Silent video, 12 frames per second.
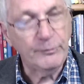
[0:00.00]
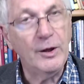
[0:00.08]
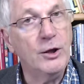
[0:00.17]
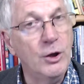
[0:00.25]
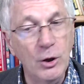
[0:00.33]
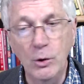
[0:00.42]

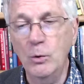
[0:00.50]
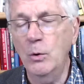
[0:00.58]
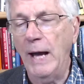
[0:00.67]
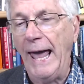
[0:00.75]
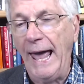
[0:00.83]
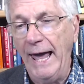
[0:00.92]
you
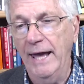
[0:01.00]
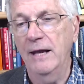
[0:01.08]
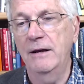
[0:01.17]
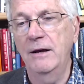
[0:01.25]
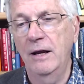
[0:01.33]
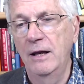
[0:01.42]

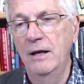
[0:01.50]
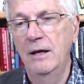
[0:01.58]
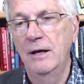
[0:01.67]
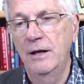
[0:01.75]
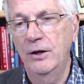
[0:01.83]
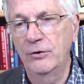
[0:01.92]
and
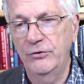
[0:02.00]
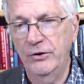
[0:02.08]
your